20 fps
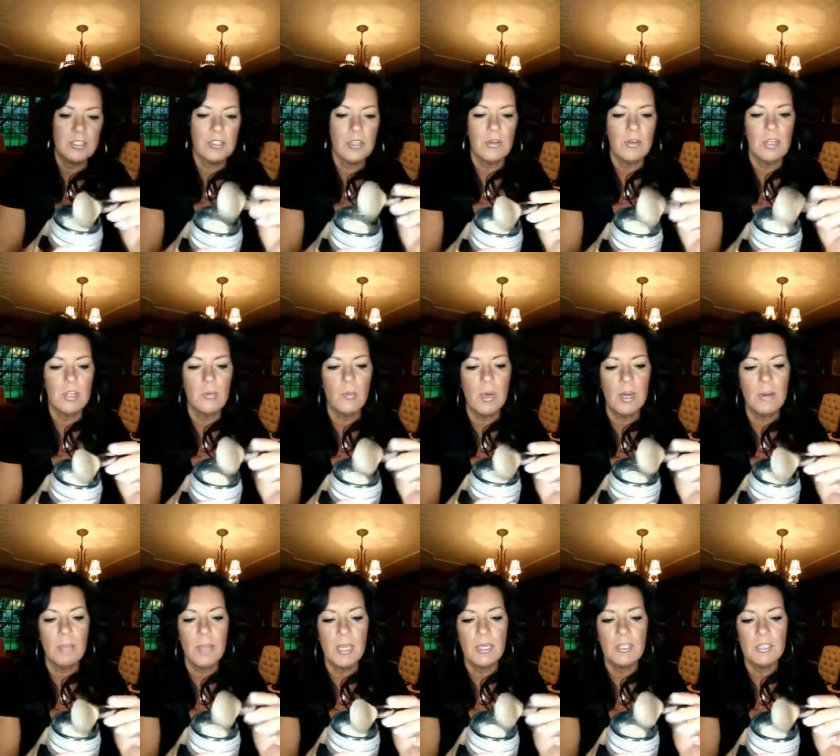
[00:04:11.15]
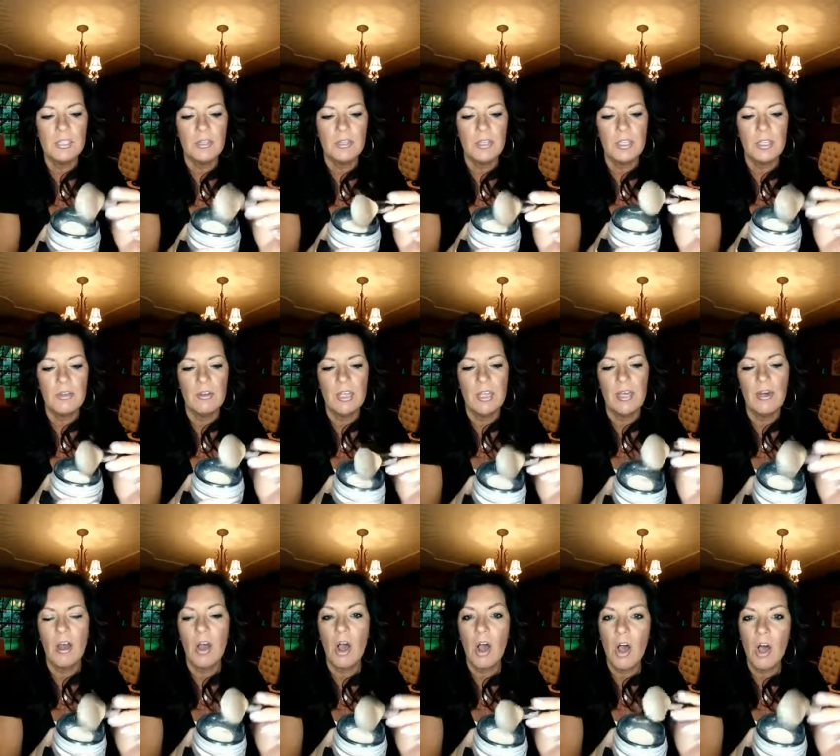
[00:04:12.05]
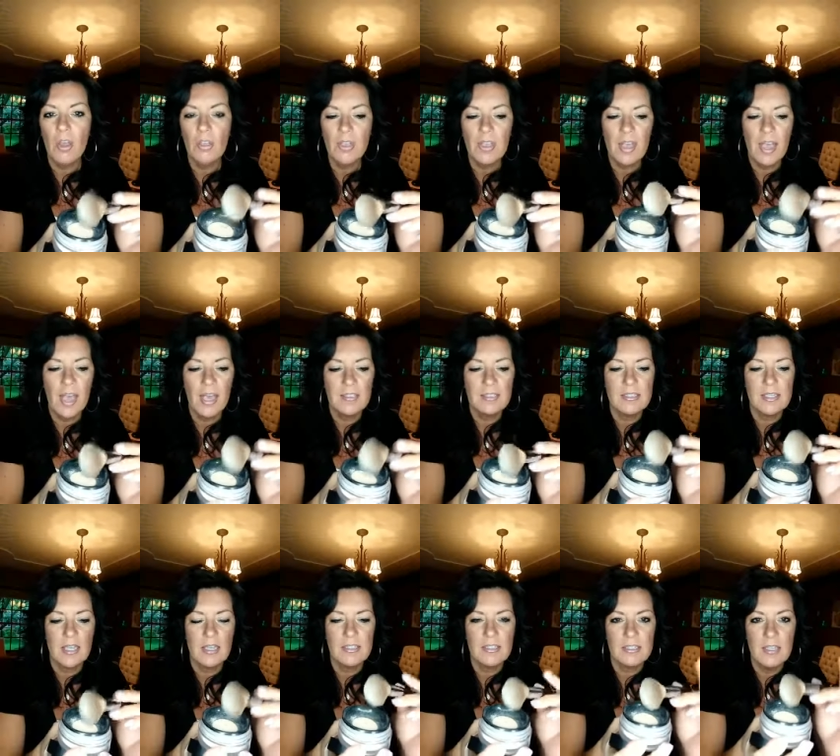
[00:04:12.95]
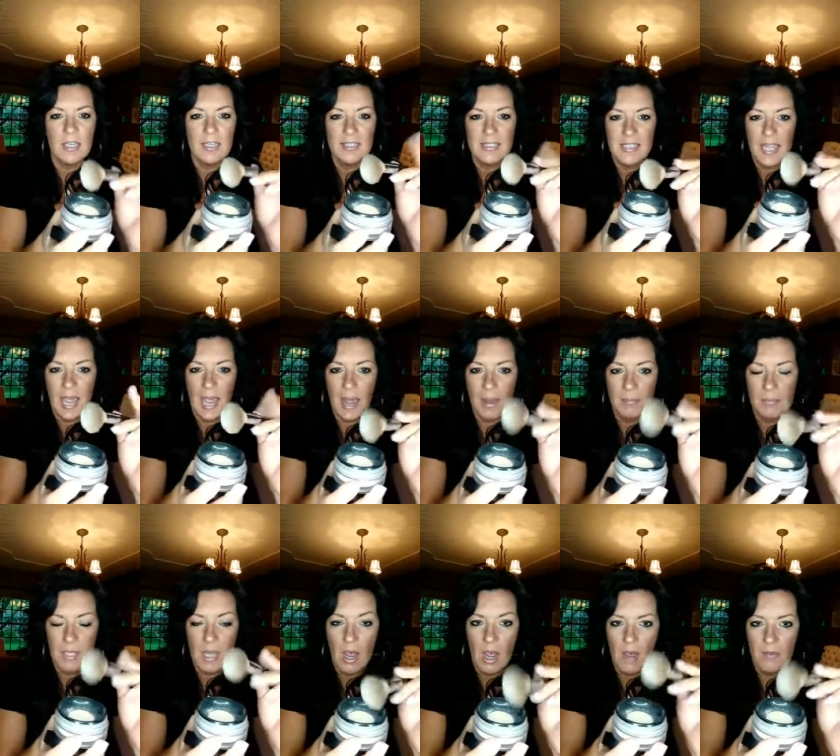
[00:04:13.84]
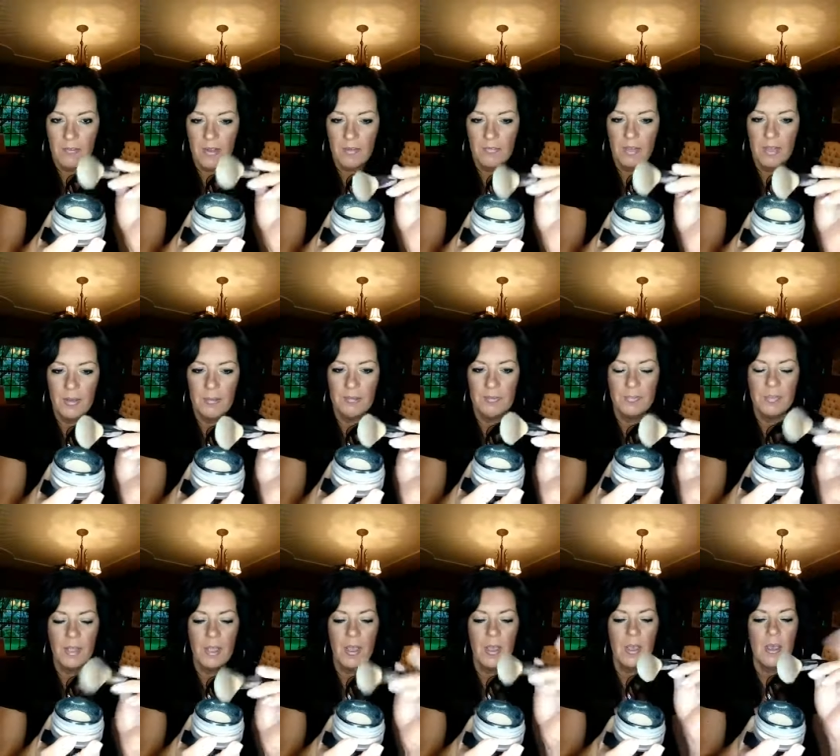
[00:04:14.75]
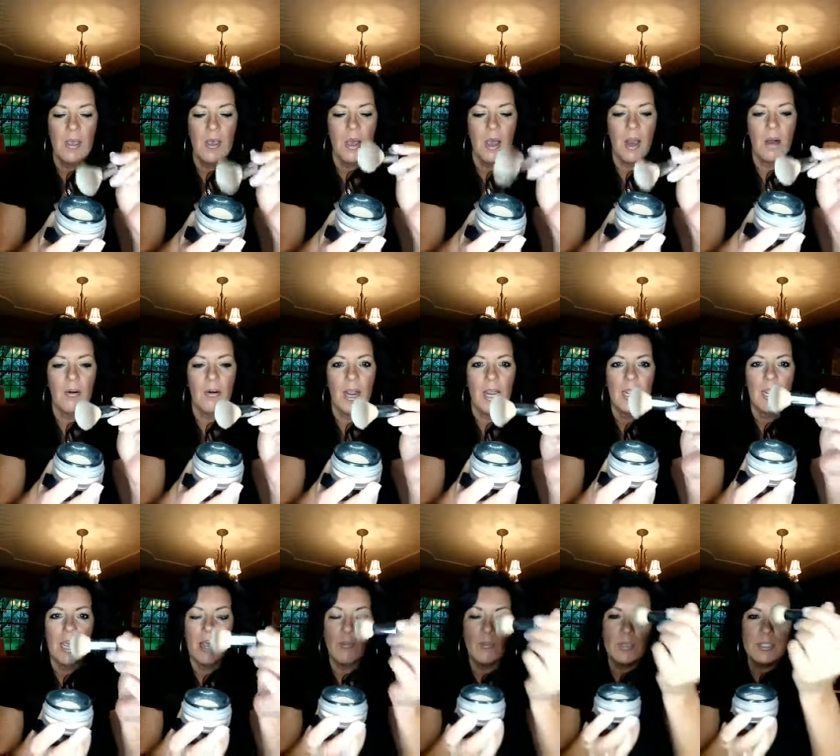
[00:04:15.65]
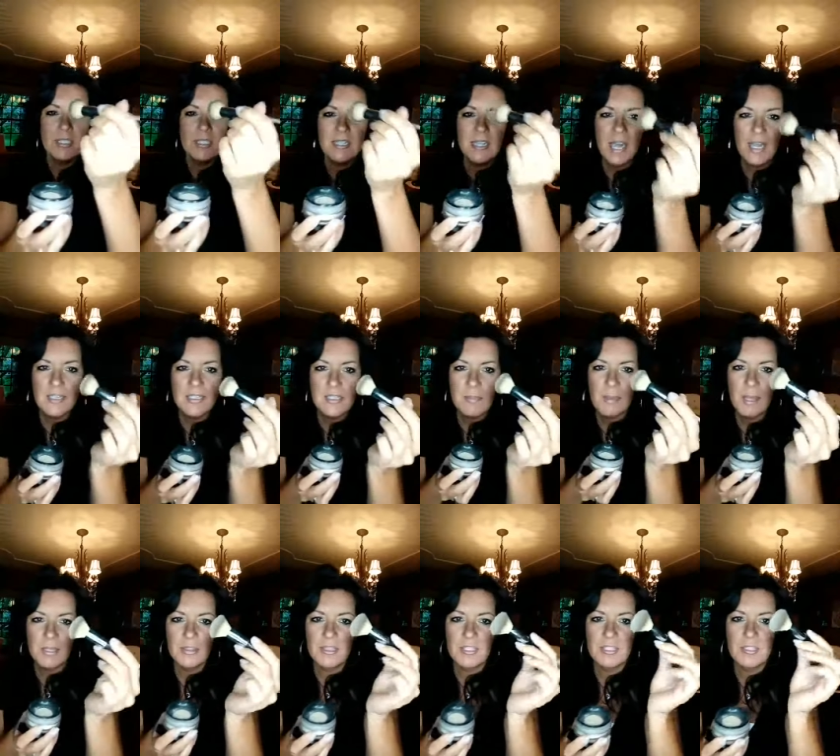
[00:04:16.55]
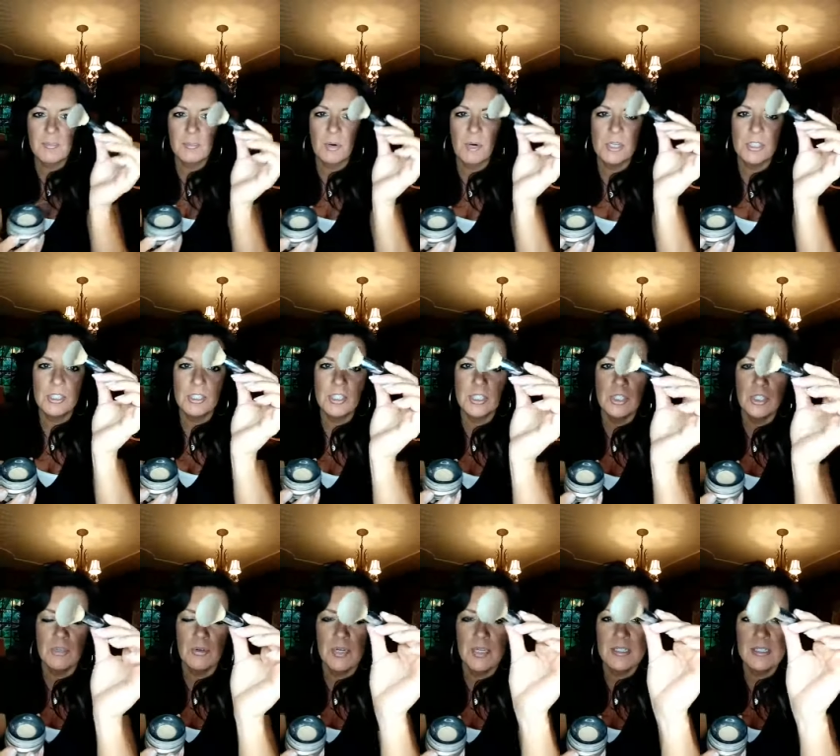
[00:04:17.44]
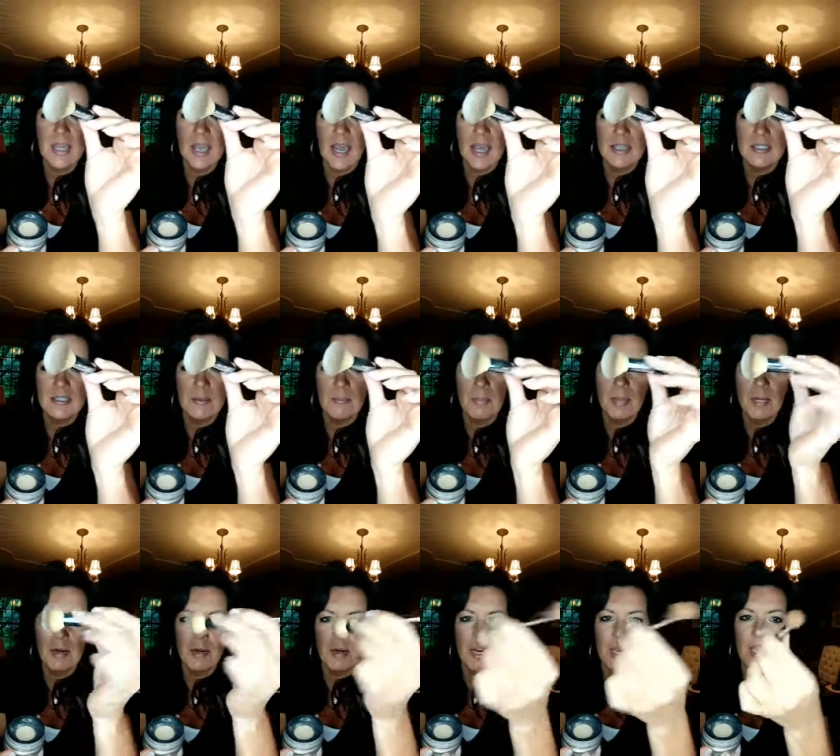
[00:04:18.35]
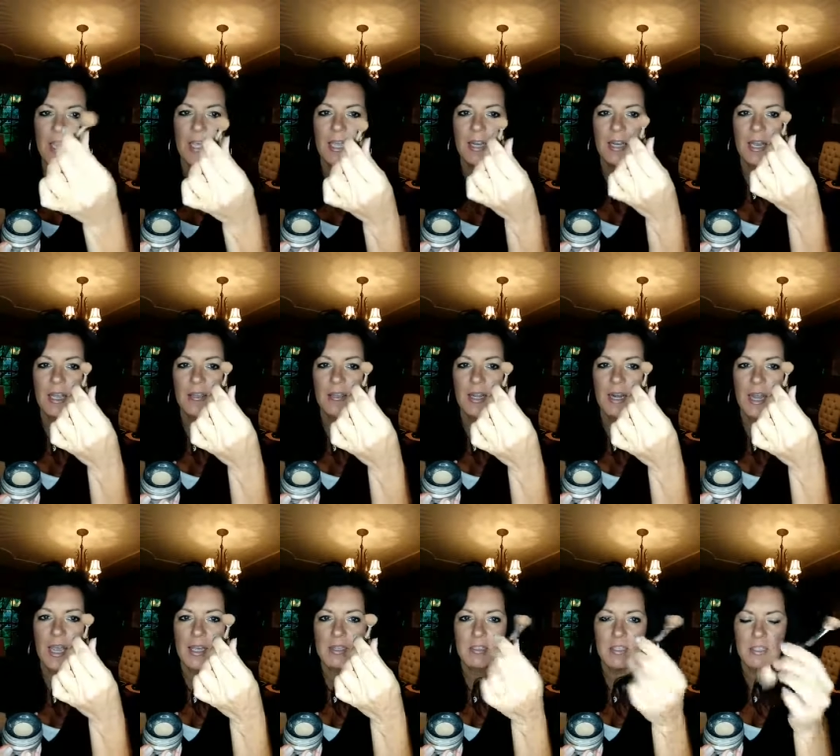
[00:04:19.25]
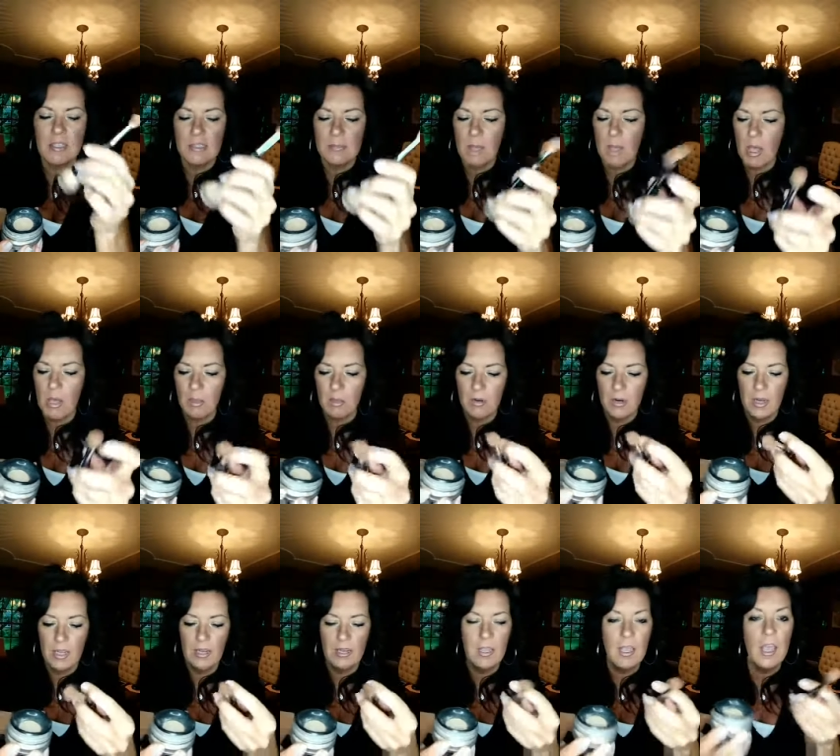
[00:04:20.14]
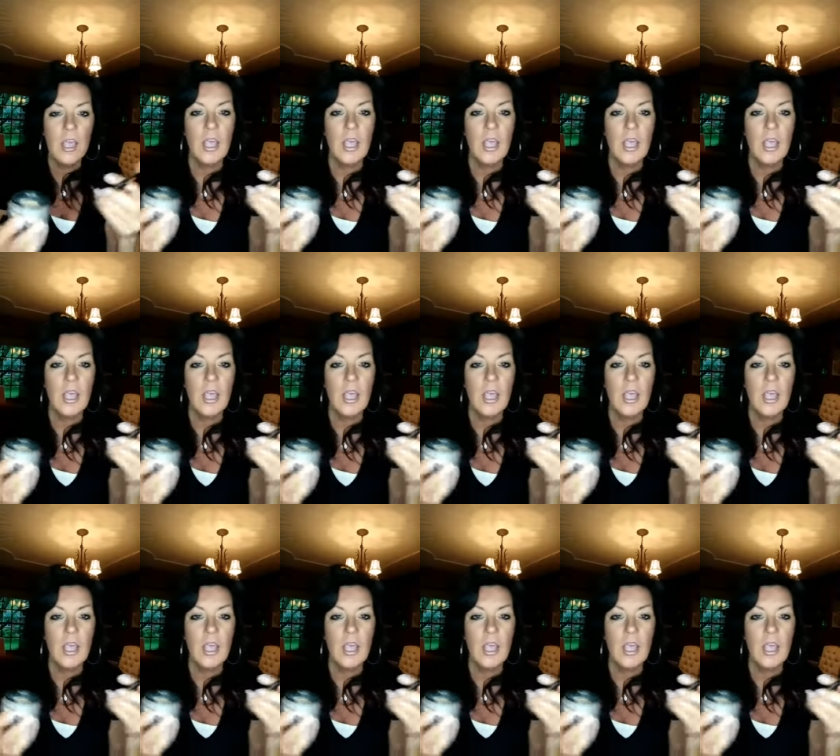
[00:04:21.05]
So you want to make sure that you get all the excess tapped off of it. All right, what's nice about this brush too uh-huh. is it has a bigger end and then it has a smaller end.